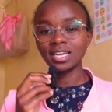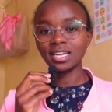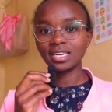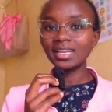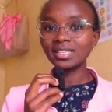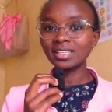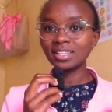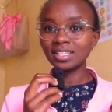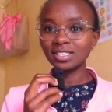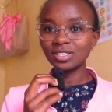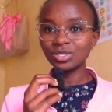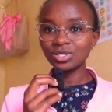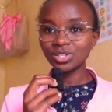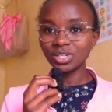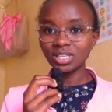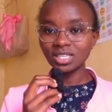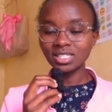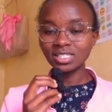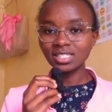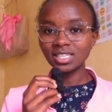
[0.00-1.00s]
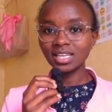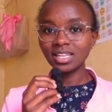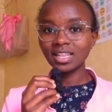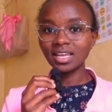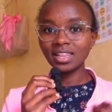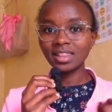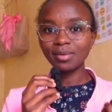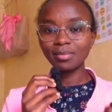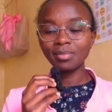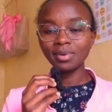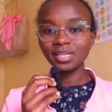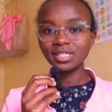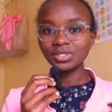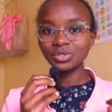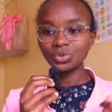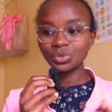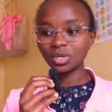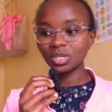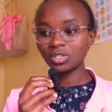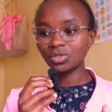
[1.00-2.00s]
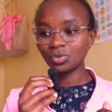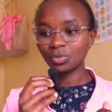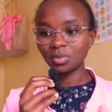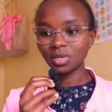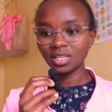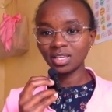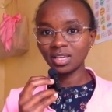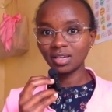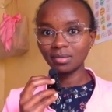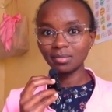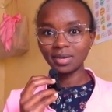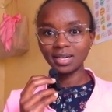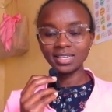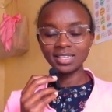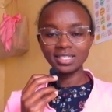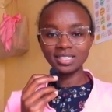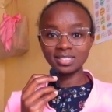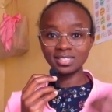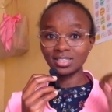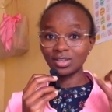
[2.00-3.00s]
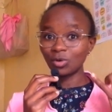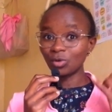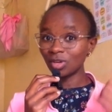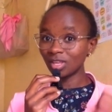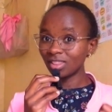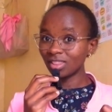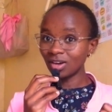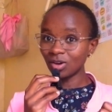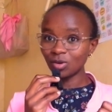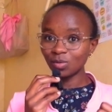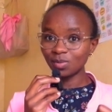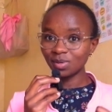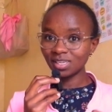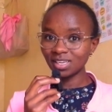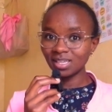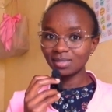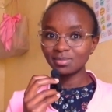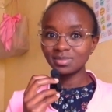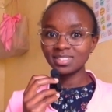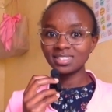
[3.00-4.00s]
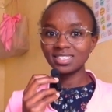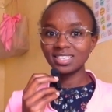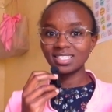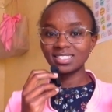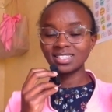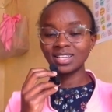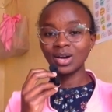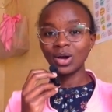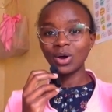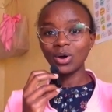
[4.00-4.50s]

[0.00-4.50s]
and they usually say that the best way to making money is or either open a business